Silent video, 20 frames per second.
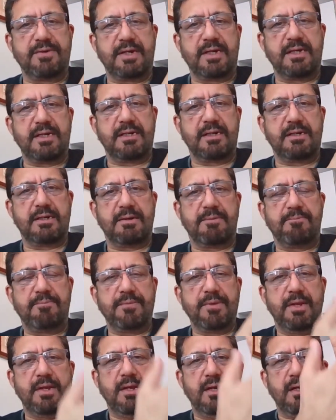
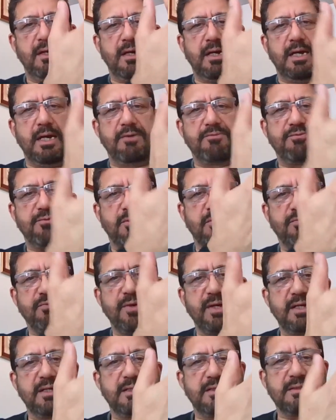I have four
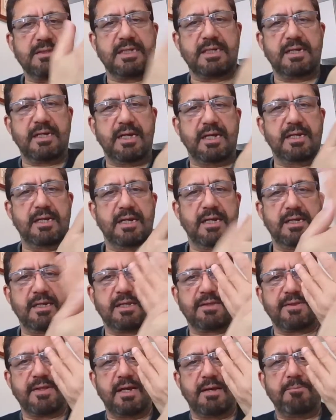fingers and
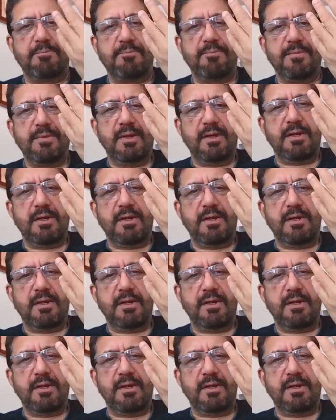a thumb.